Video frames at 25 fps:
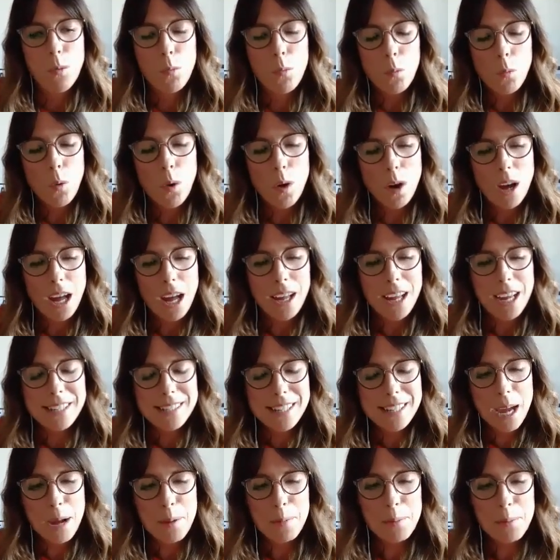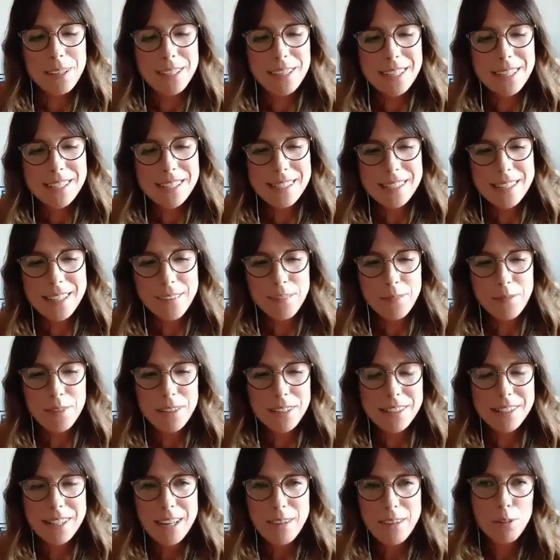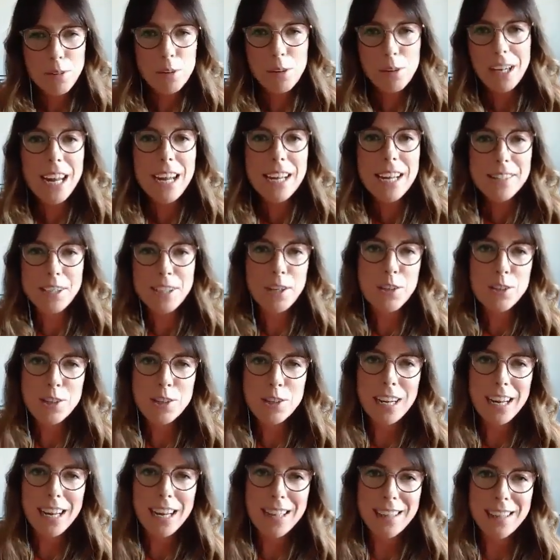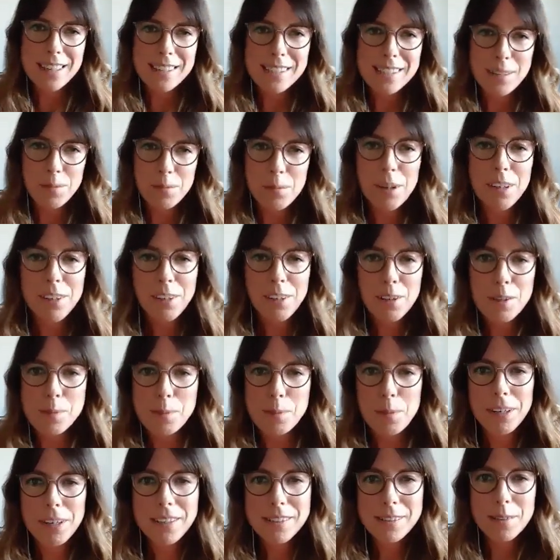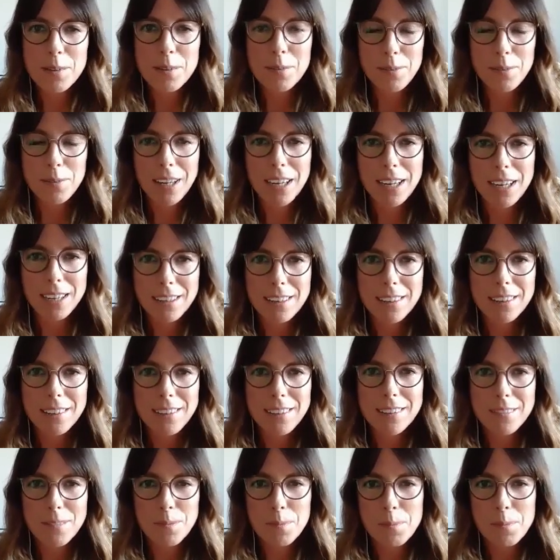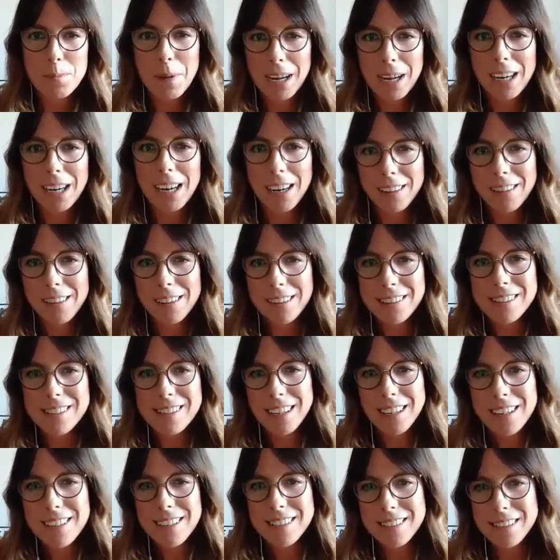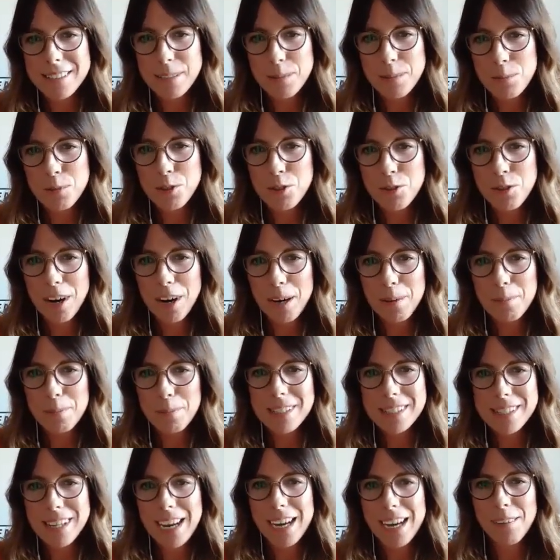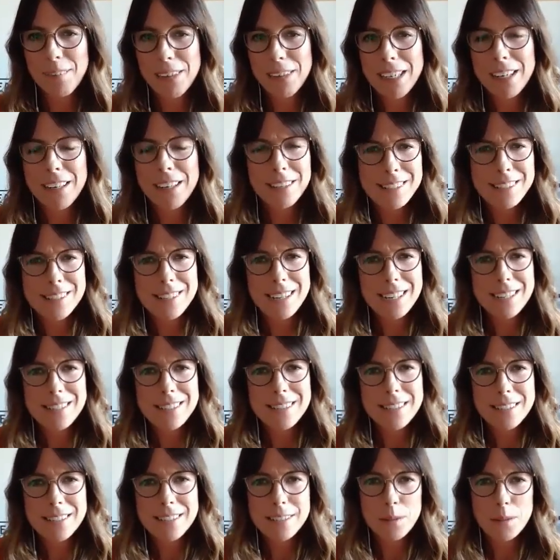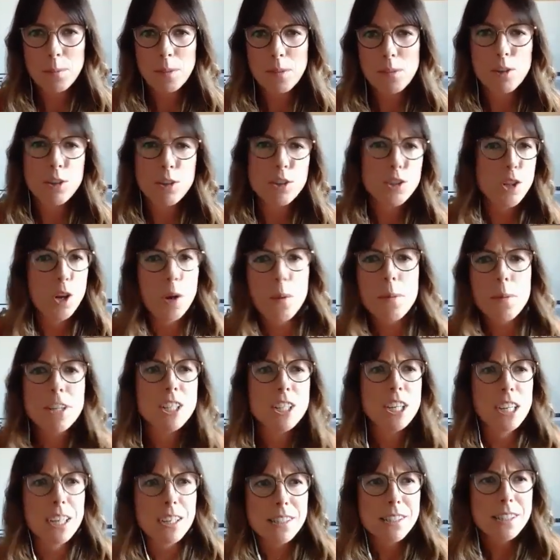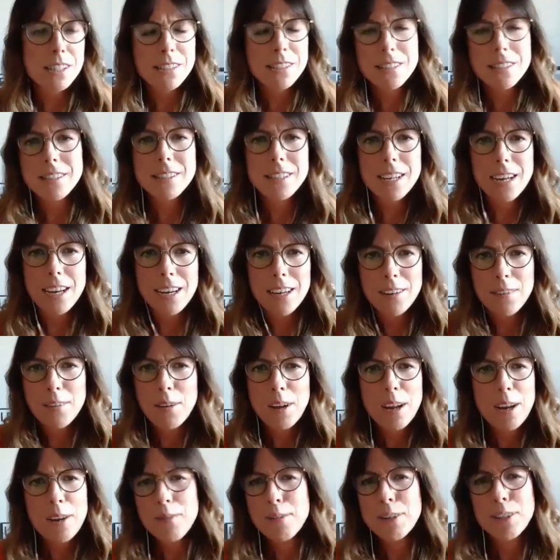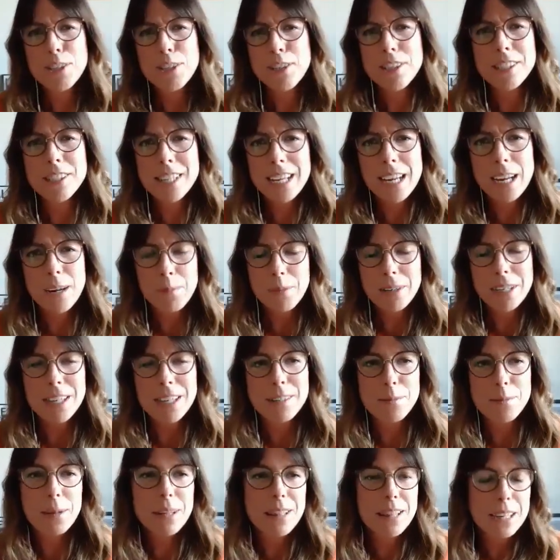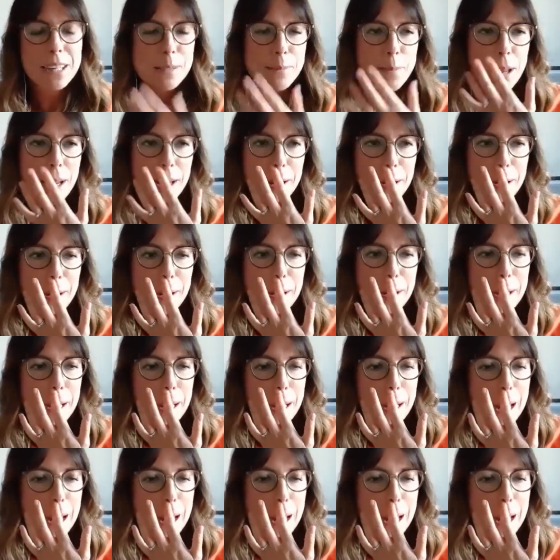what has happened is that for several years, usually there's someone who's been sort of like banging the design systems drum and saying, we need a design system, we've got so much inconsistency and inefficiency, and we need to make things better.